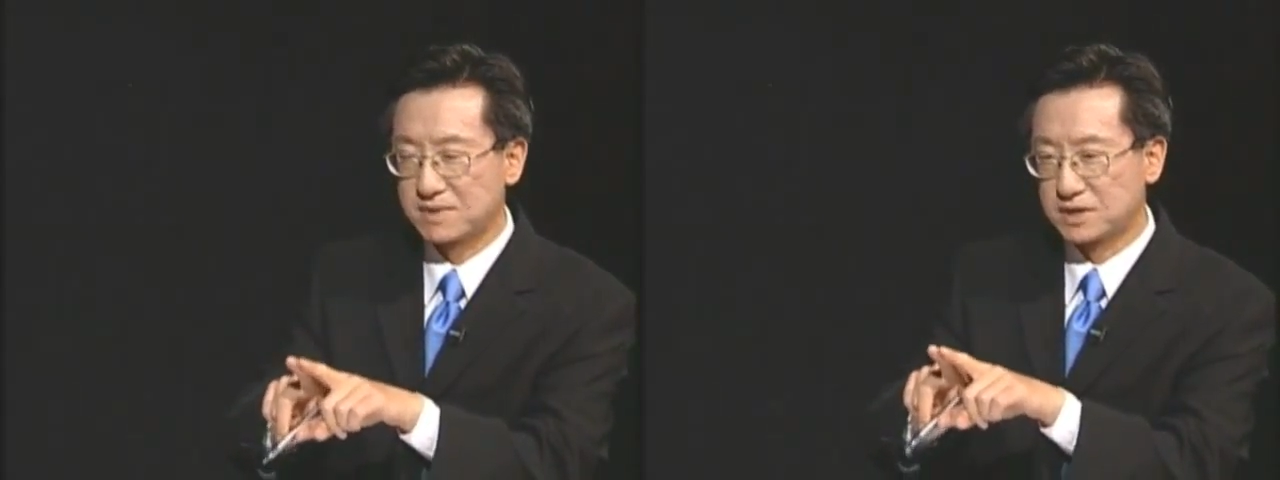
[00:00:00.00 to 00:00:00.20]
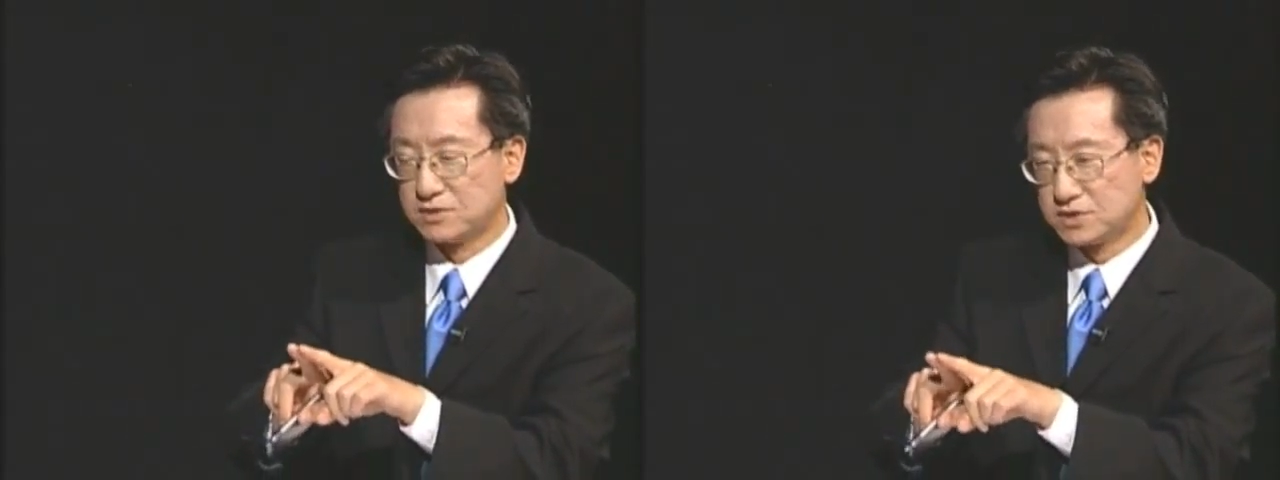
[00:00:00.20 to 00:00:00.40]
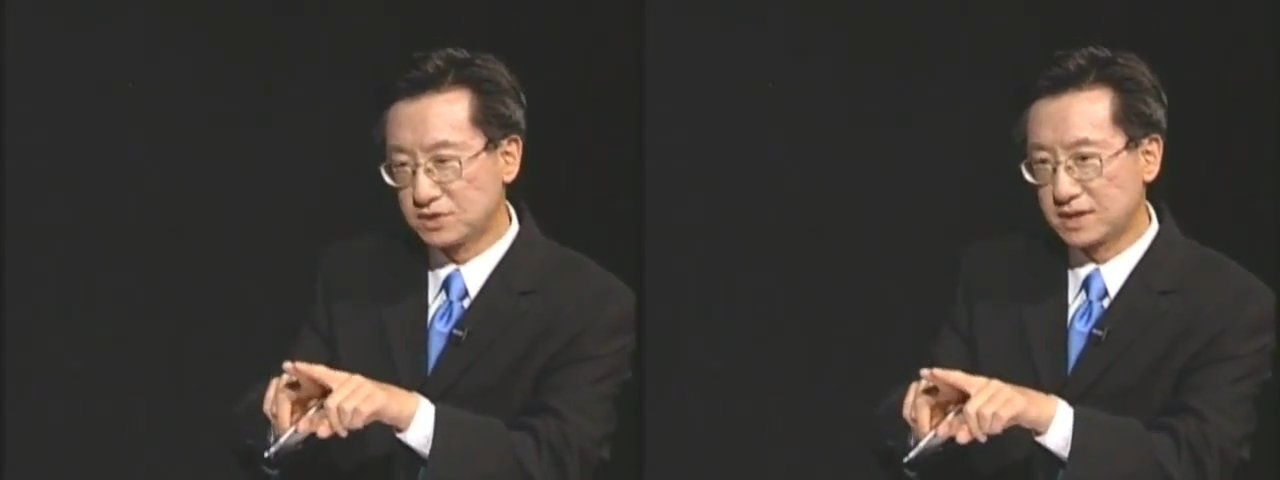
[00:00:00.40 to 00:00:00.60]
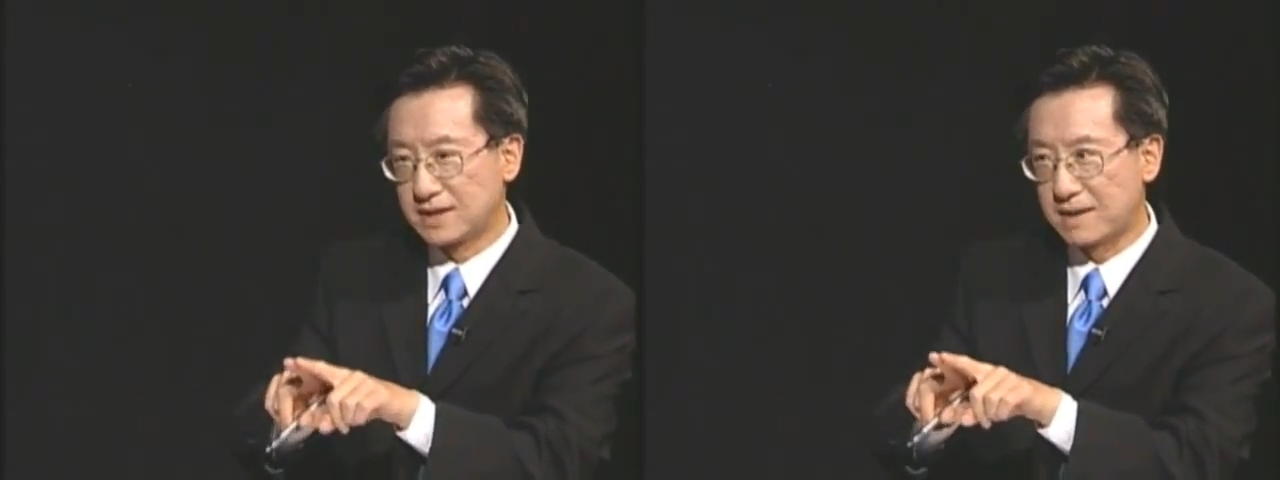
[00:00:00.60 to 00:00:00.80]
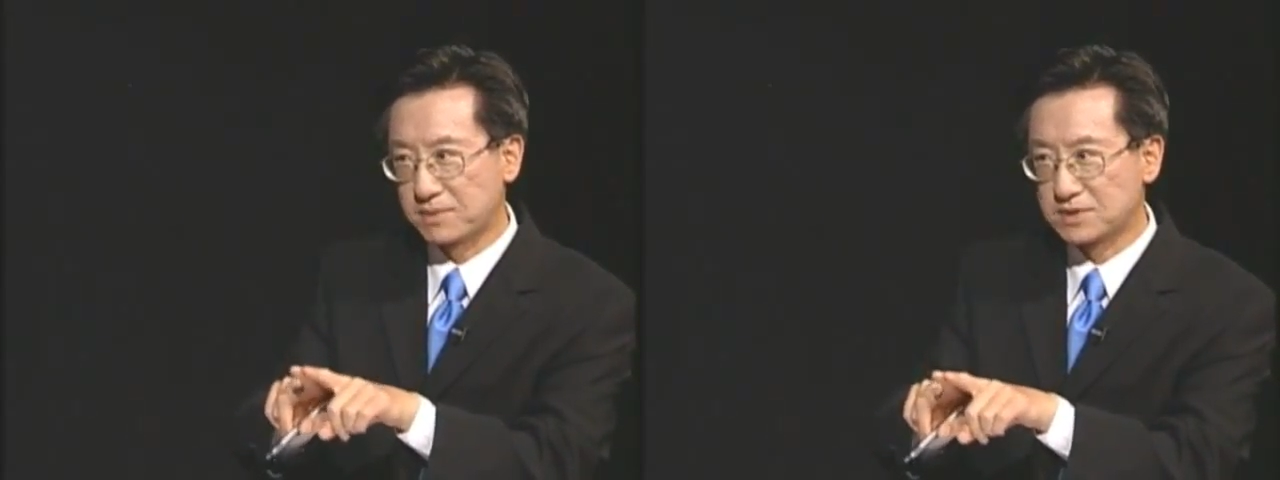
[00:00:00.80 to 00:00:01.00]
but usually
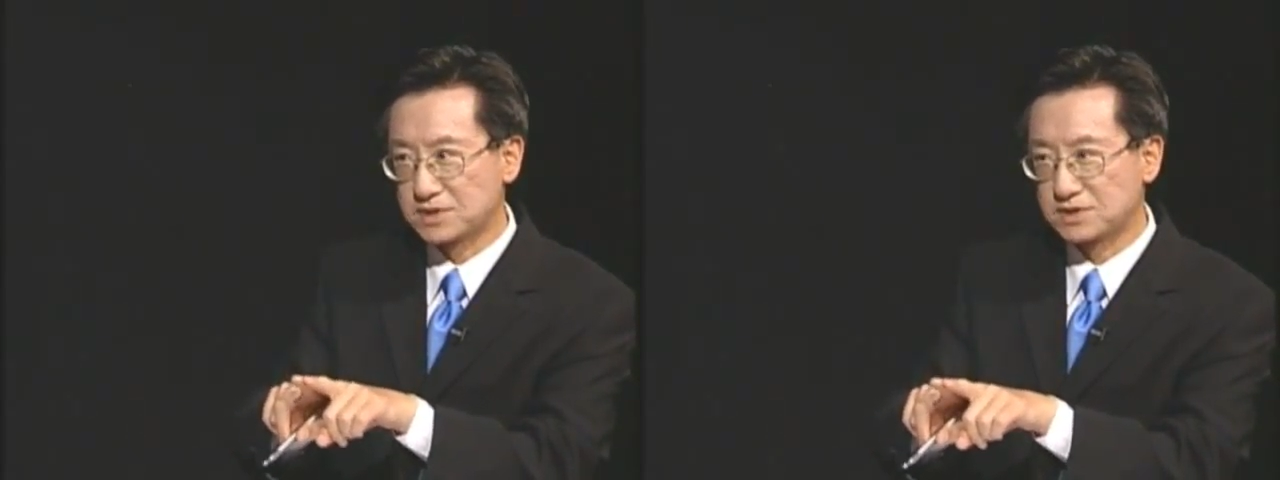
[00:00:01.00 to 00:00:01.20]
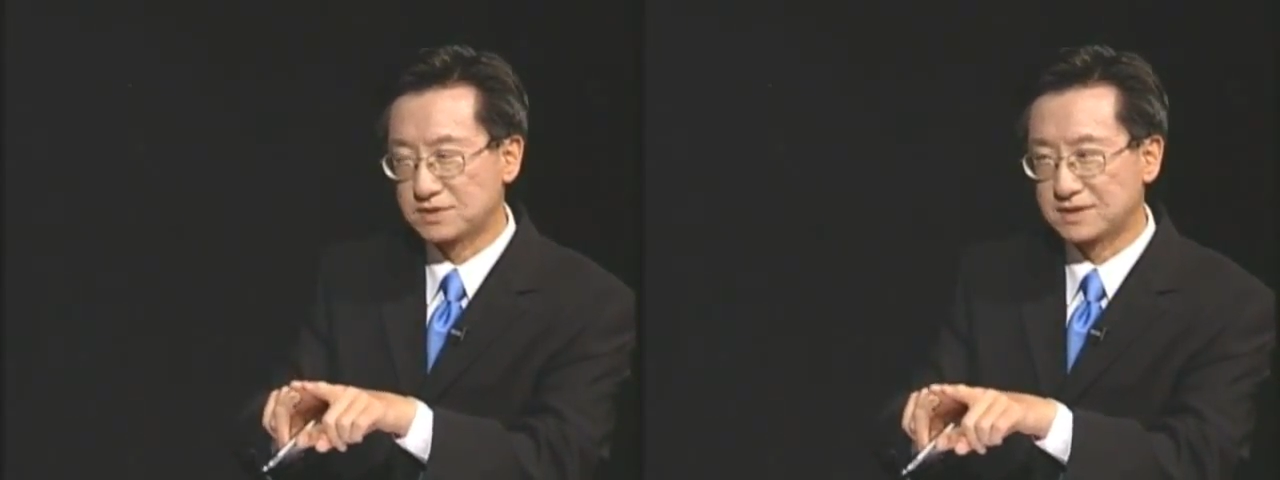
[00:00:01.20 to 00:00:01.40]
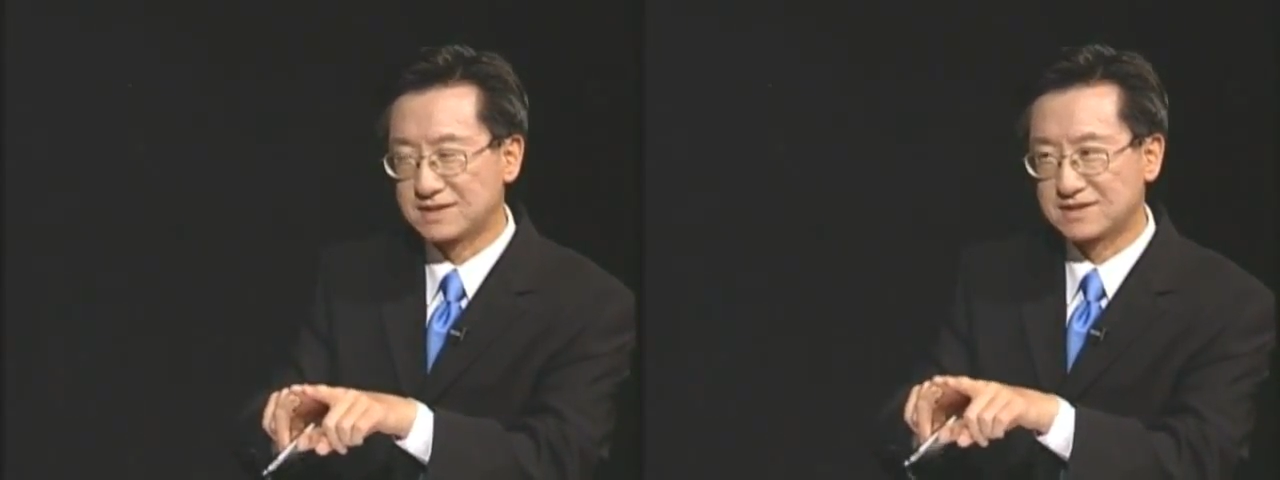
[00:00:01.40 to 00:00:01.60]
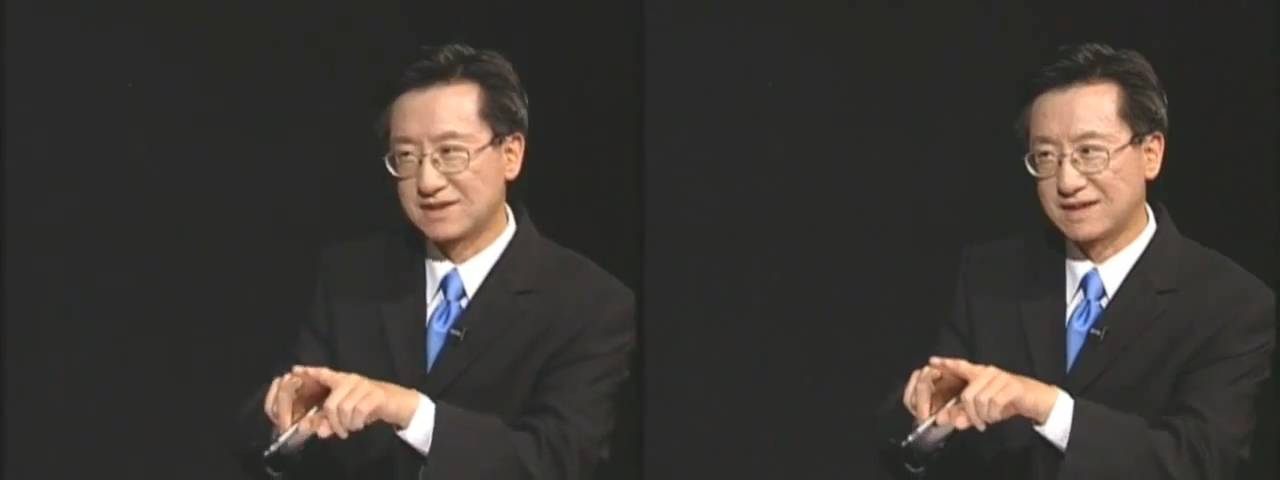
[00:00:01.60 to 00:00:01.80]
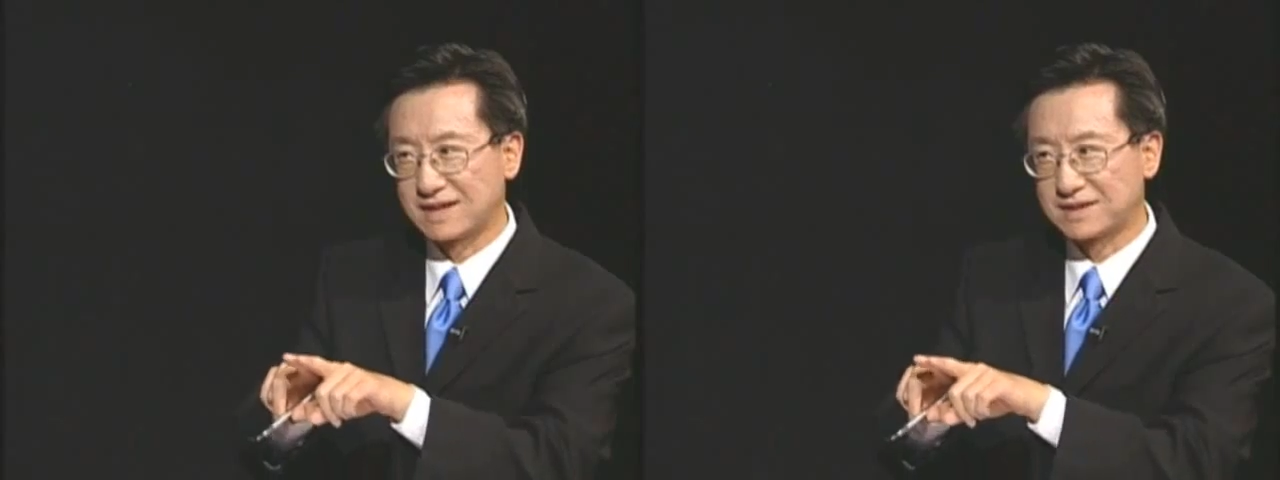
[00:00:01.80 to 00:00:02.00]
that person does
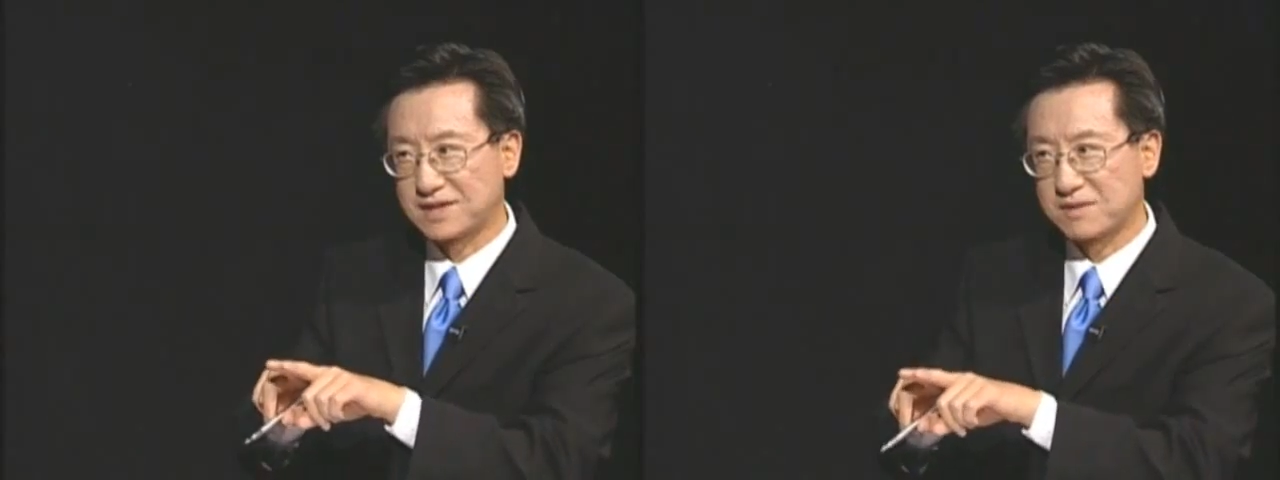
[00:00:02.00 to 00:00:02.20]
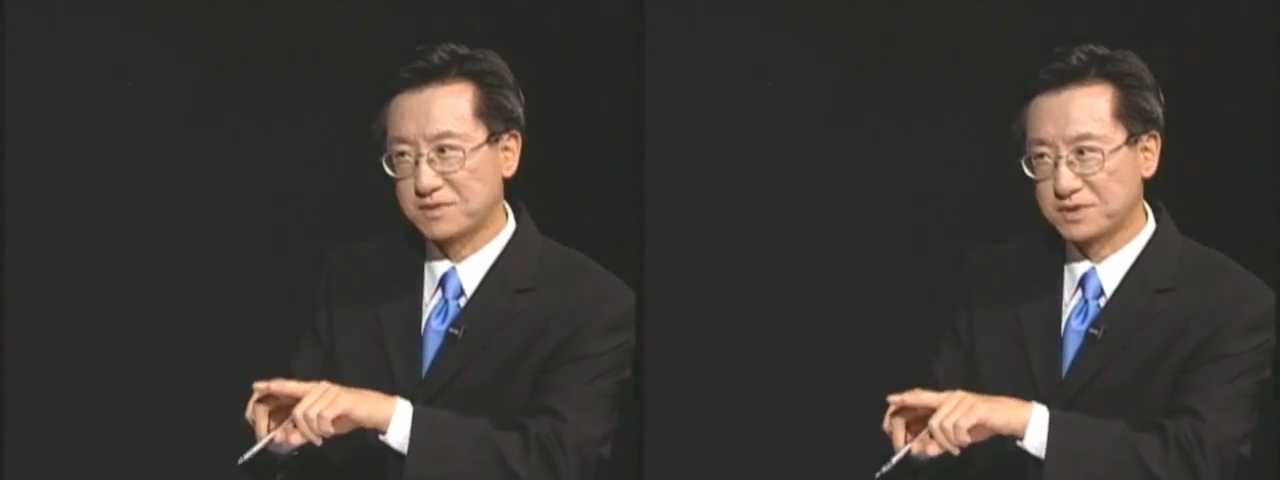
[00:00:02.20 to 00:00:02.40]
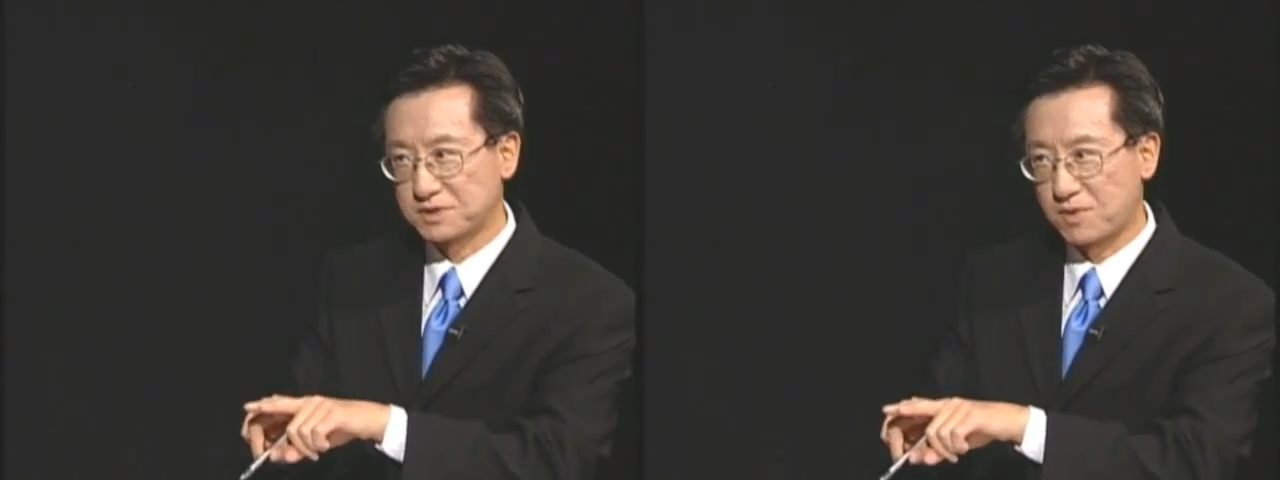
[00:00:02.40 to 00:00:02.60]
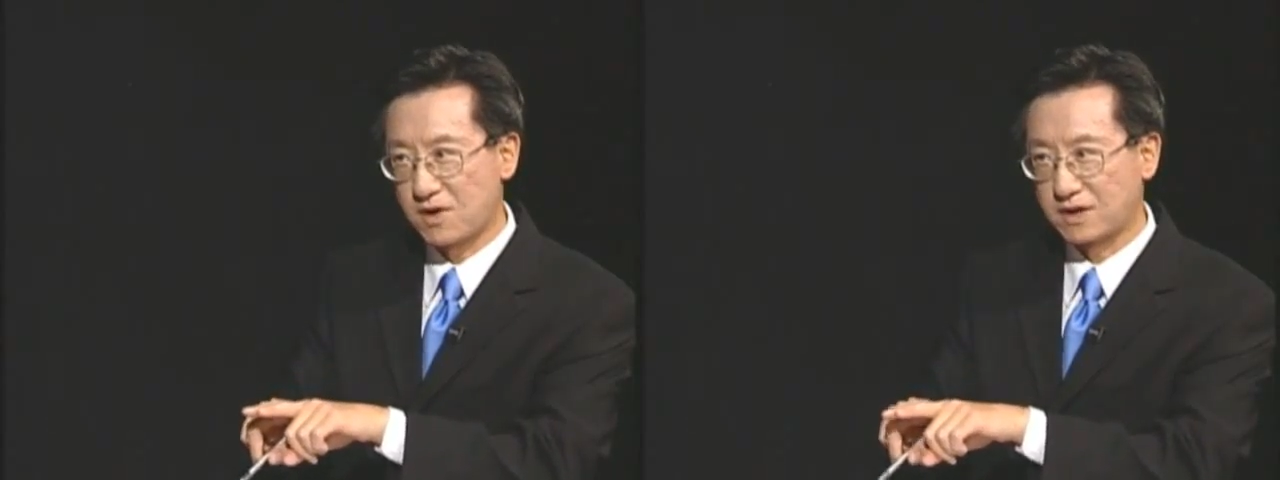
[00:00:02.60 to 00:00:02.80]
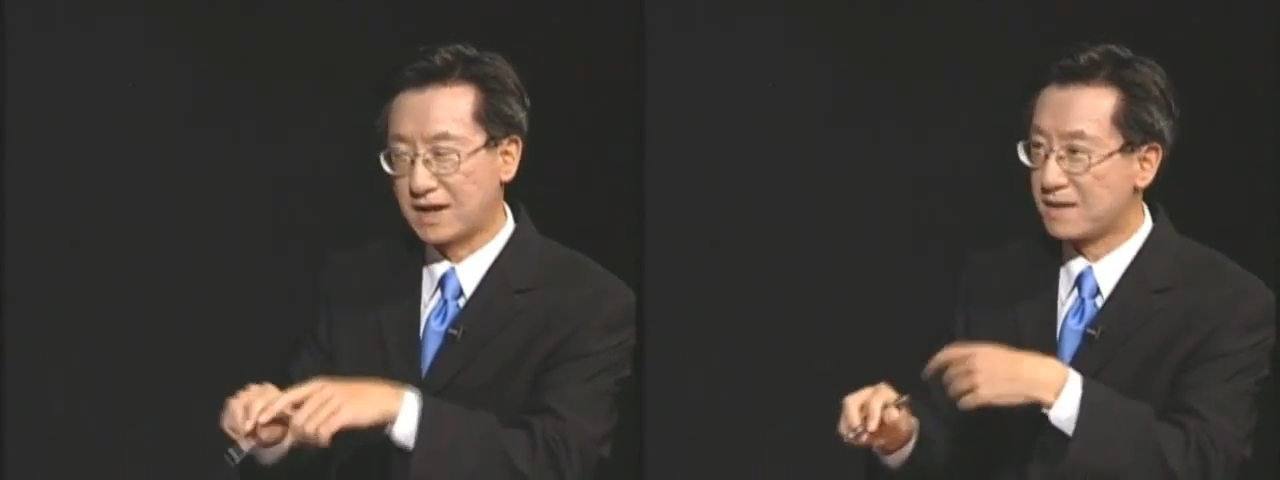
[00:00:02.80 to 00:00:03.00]
not like Communist Party.